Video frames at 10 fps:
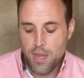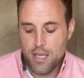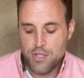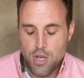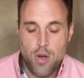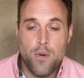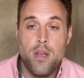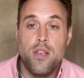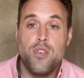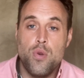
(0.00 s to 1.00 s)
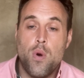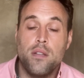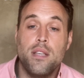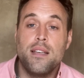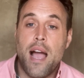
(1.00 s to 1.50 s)
So you want
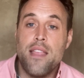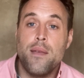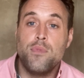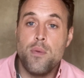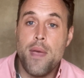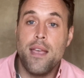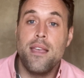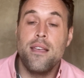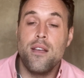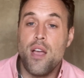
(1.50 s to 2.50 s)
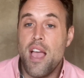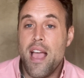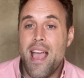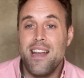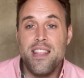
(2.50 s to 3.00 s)
to guide them to making
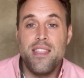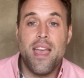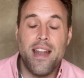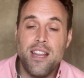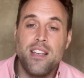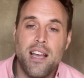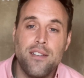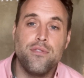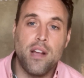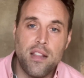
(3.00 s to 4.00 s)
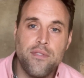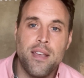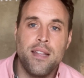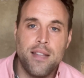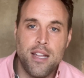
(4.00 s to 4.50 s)
any kind of
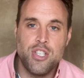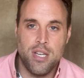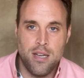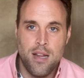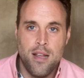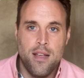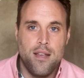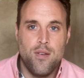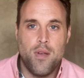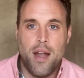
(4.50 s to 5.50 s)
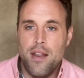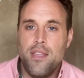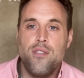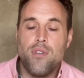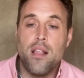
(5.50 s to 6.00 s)
relevant intention,
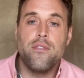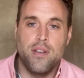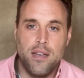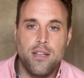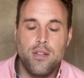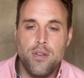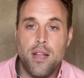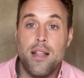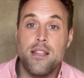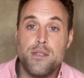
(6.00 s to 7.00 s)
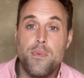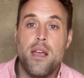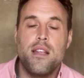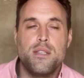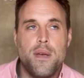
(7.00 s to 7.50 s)
anything relevant, include, and
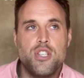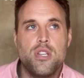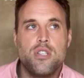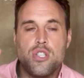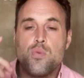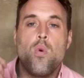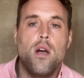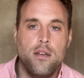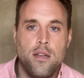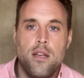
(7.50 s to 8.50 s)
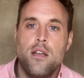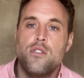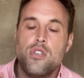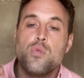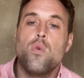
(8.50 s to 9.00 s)
especially just one.
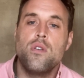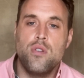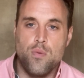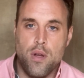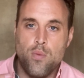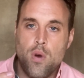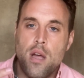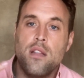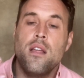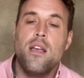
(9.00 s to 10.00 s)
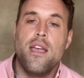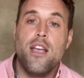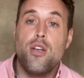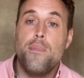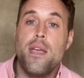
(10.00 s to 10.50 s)
Just one new one. One,
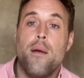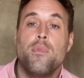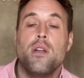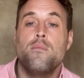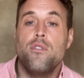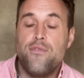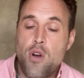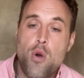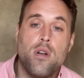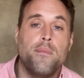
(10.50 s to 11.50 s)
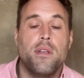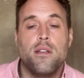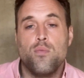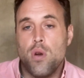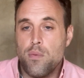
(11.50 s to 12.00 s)
it could be I'm going to move forward, I'm going
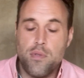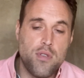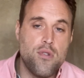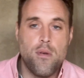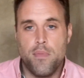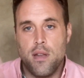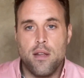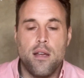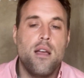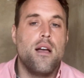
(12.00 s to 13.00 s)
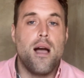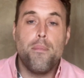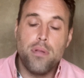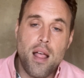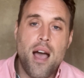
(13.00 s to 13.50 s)
to work with you, I'm going to
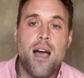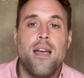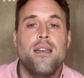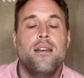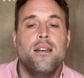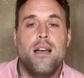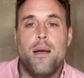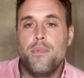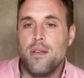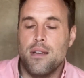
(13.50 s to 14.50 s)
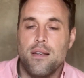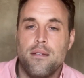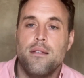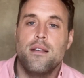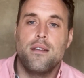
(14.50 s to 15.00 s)
apply, I'm going to
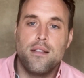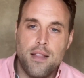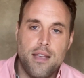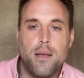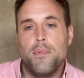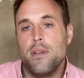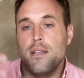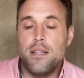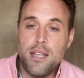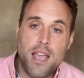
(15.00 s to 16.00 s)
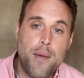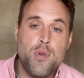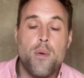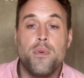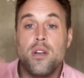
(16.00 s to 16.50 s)
click, I'm going to DM
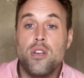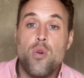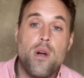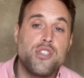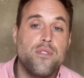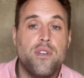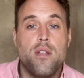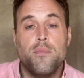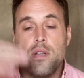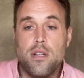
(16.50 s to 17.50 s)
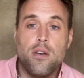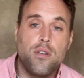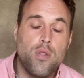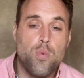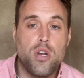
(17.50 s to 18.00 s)
you, I'm going to go watch your video, I'm going to go
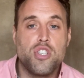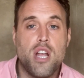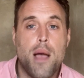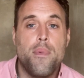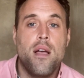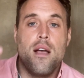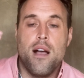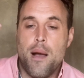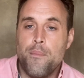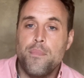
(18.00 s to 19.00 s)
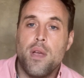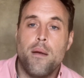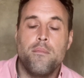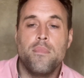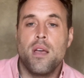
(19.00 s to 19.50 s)
to the workshop,
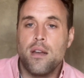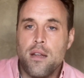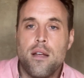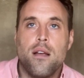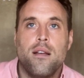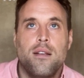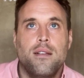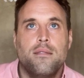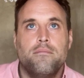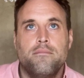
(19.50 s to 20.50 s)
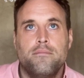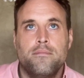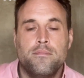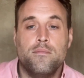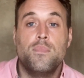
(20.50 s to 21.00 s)
I'm going
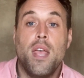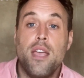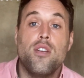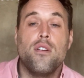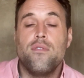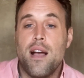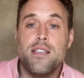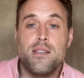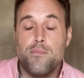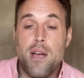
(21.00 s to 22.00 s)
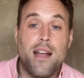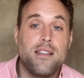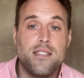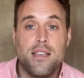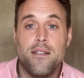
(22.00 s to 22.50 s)
to take your advice and
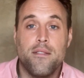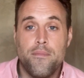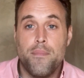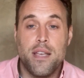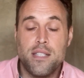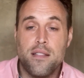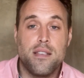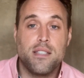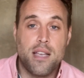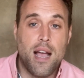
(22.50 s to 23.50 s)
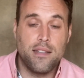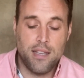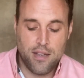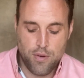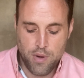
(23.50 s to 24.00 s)
practice it based on this
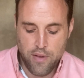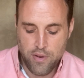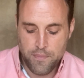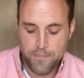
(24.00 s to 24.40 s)
content or whatever.